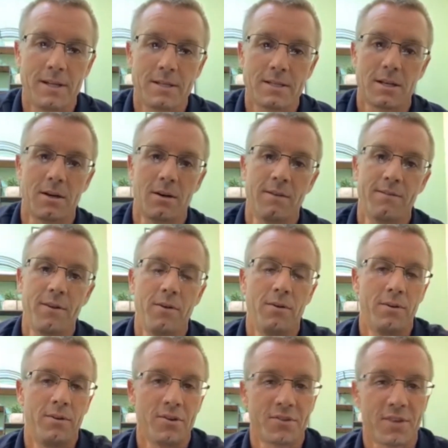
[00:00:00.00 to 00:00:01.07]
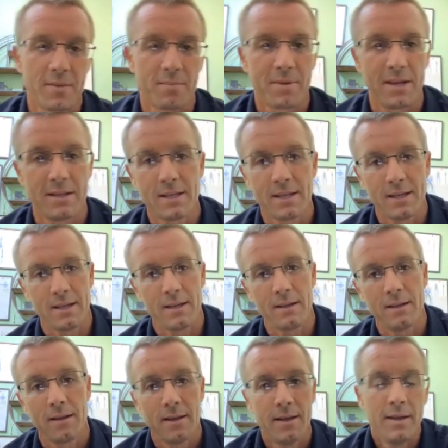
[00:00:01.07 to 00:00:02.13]
So if you just get P
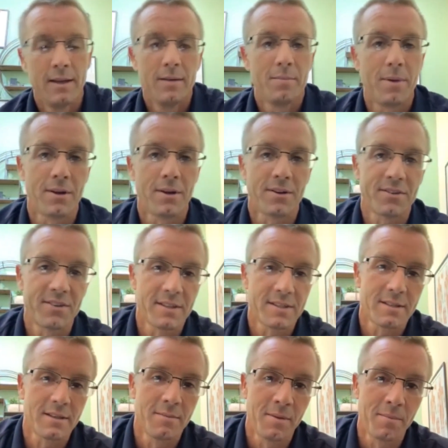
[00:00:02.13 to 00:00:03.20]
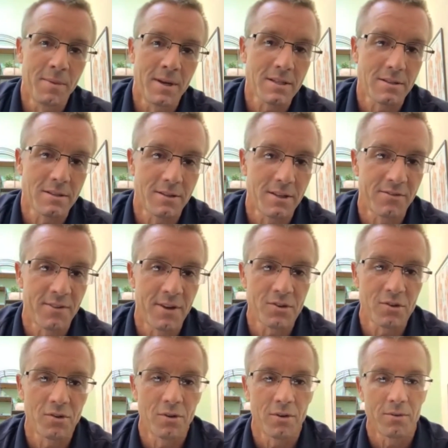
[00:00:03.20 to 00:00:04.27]
T, but your system and muscles are
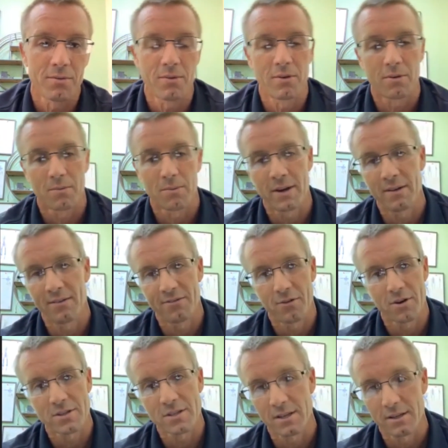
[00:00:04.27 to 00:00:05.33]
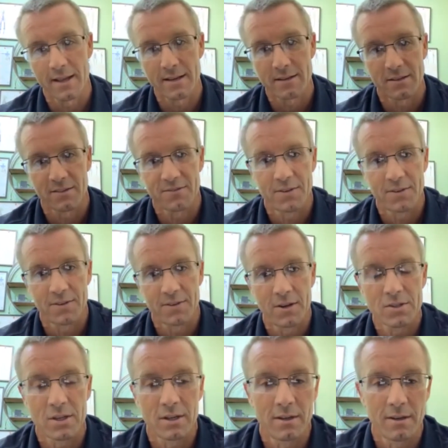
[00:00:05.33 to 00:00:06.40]
dysfunctional, you're reinforcing that
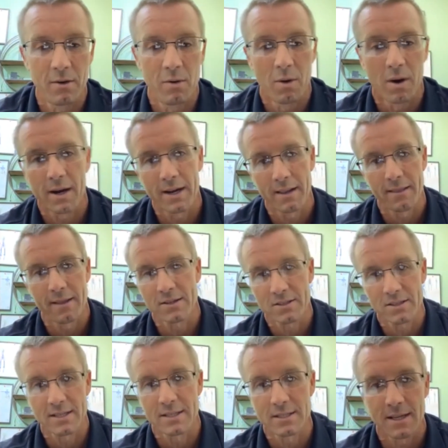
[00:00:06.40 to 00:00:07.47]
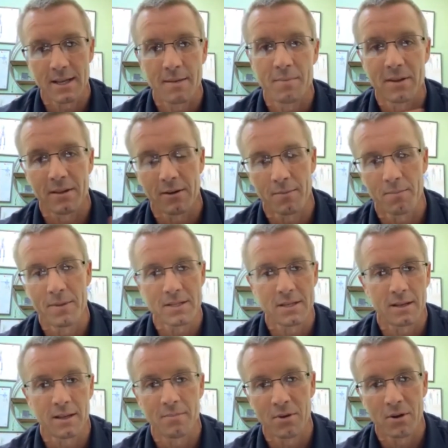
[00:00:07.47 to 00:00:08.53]
dysfunction. You are getting the exercises in, but you're missing
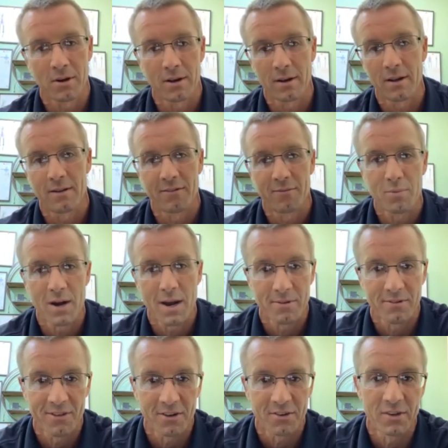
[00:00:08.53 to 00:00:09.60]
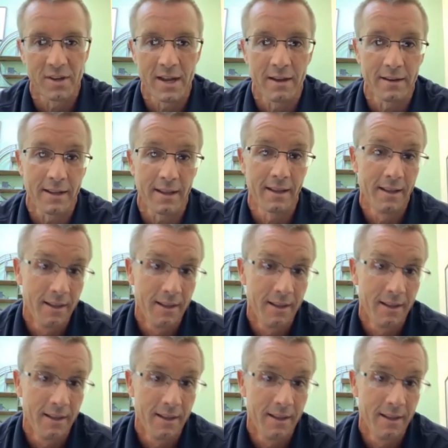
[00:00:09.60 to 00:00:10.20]
a component of proper functionality.